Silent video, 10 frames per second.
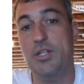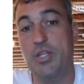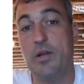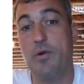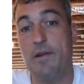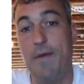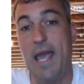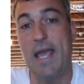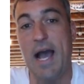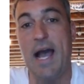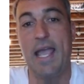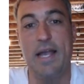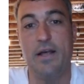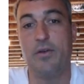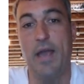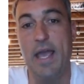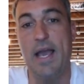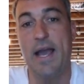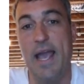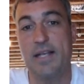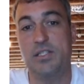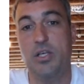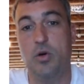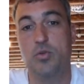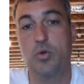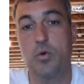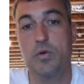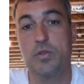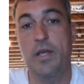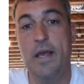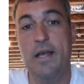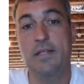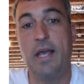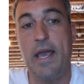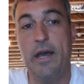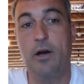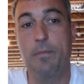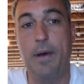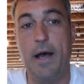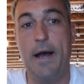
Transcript: generative AI and other AI SEO tools to help